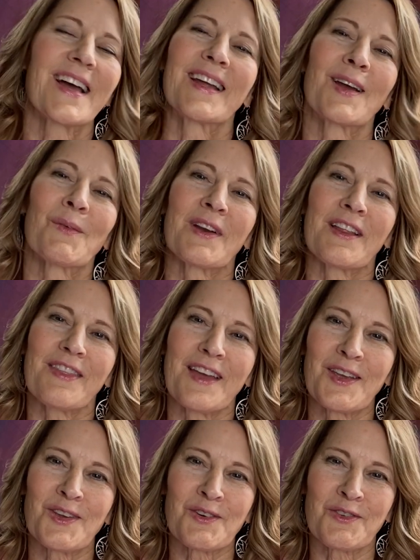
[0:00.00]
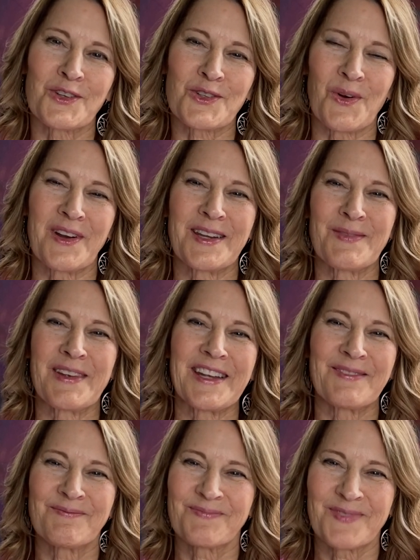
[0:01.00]
And I want to thank you for joining
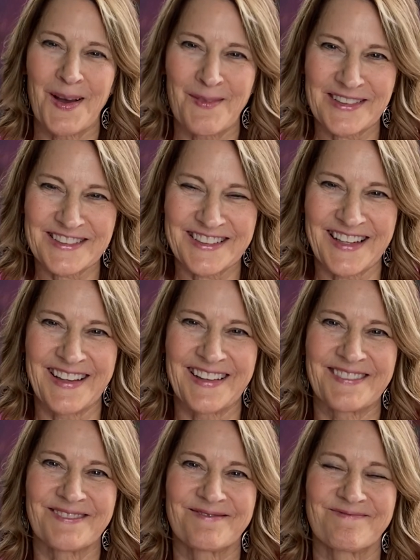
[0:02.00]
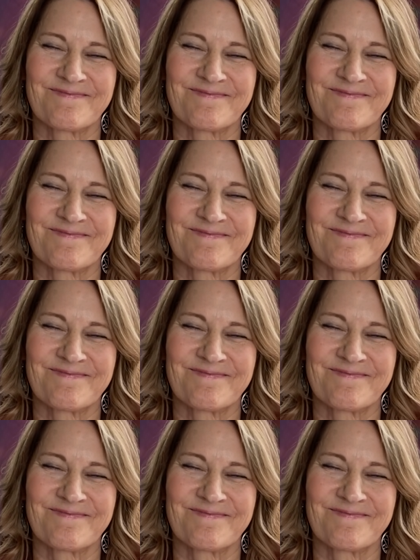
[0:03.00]
me. Namaste.